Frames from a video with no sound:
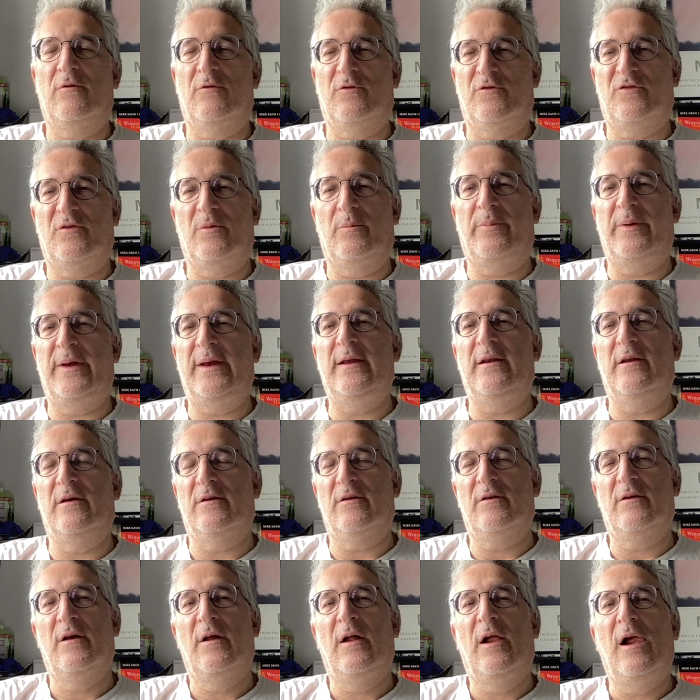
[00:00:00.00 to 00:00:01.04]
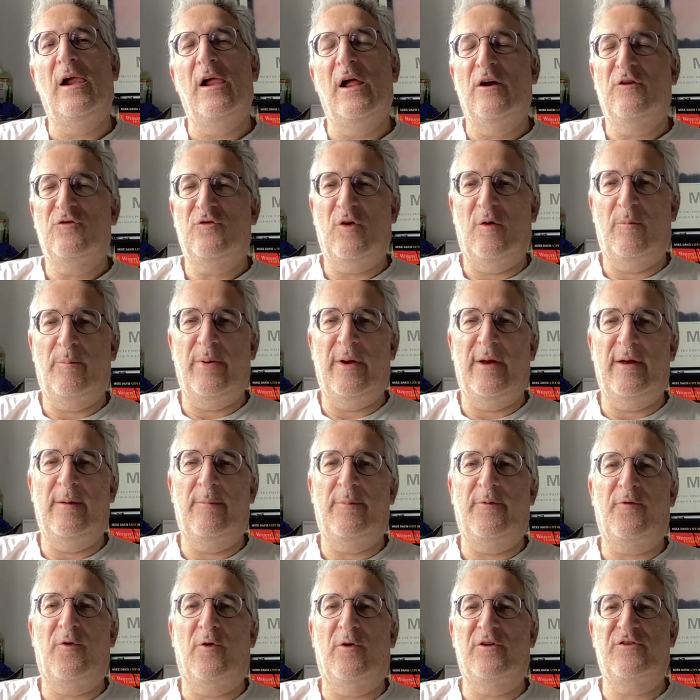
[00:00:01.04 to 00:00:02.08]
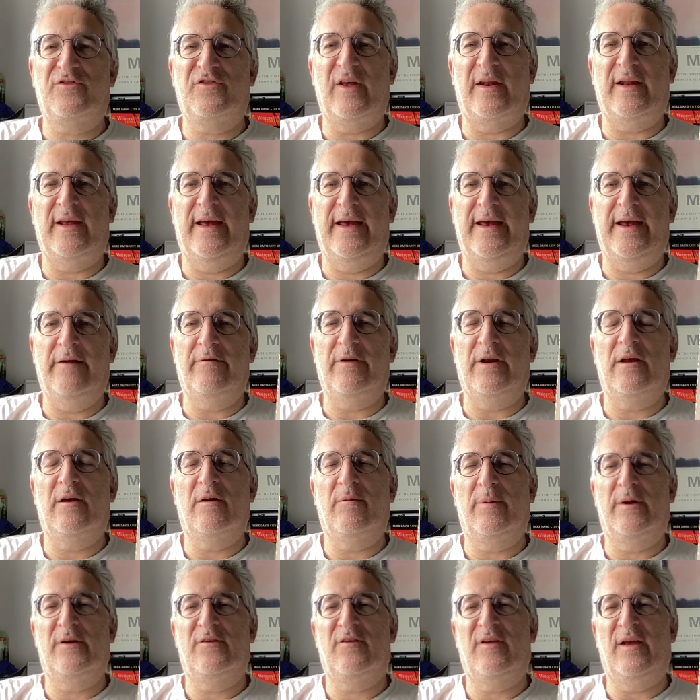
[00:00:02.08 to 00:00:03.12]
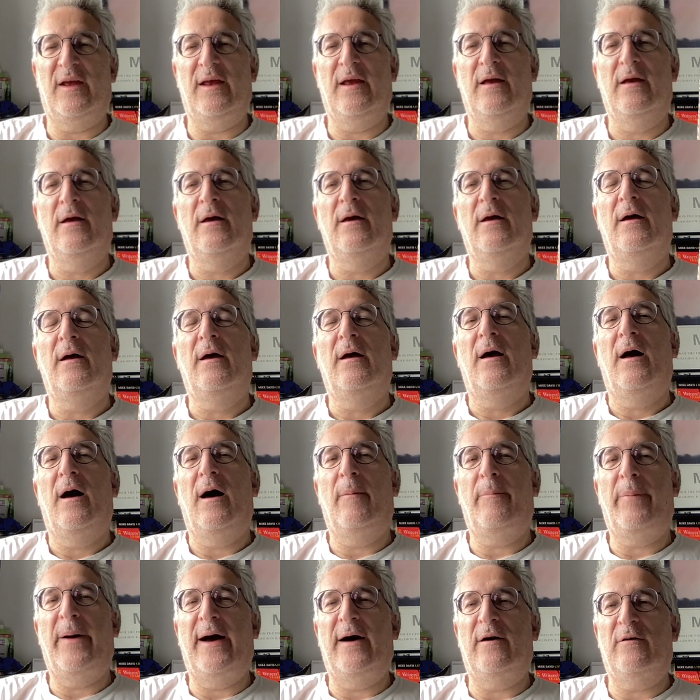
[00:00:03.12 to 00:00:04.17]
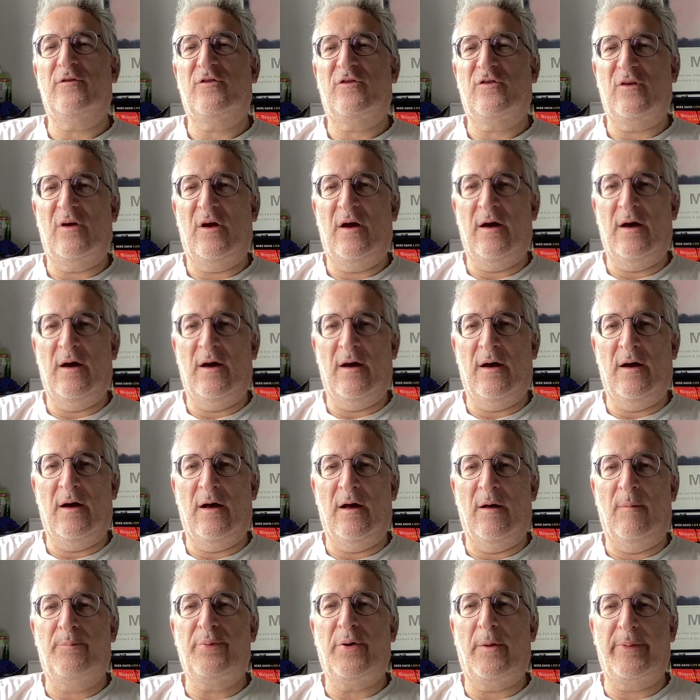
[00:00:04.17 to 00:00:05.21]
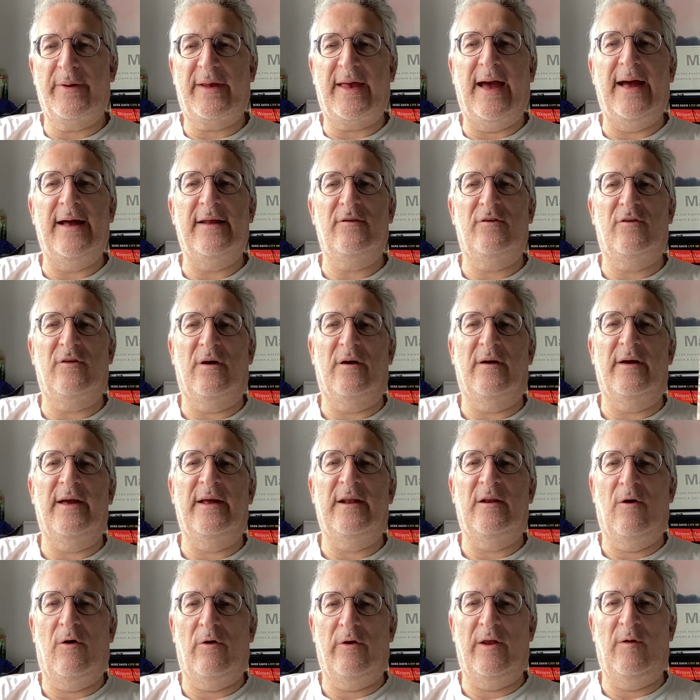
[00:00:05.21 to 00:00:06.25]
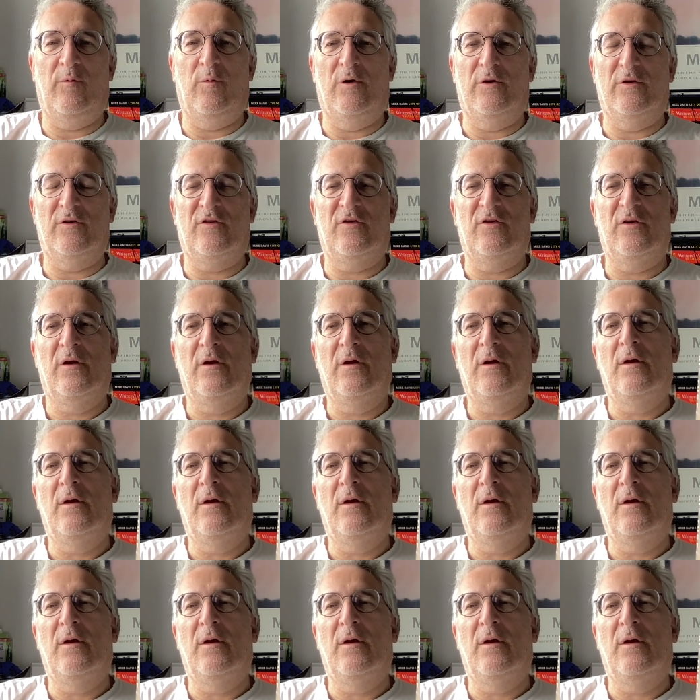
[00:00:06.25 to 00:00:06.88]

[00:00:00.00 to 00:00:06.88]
or subpoenaed to appear before a Senate hearing committee about uh, propaganda in Hollywood,